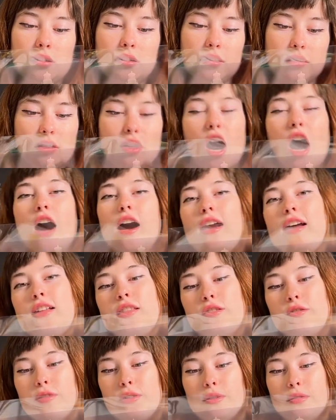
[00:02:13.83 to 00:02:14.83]
not get
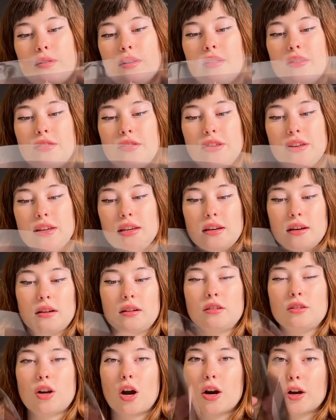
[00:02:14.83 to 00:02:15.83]
through the
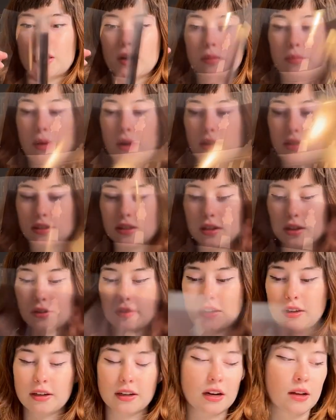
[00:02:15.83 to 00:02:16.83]
darker parts and
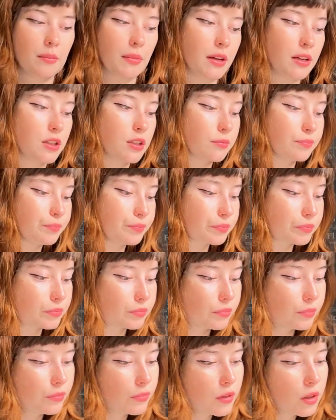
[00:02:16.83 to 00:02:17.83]
create your image.
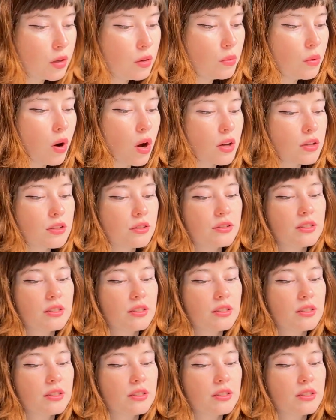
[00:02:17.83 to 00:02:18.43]
You will also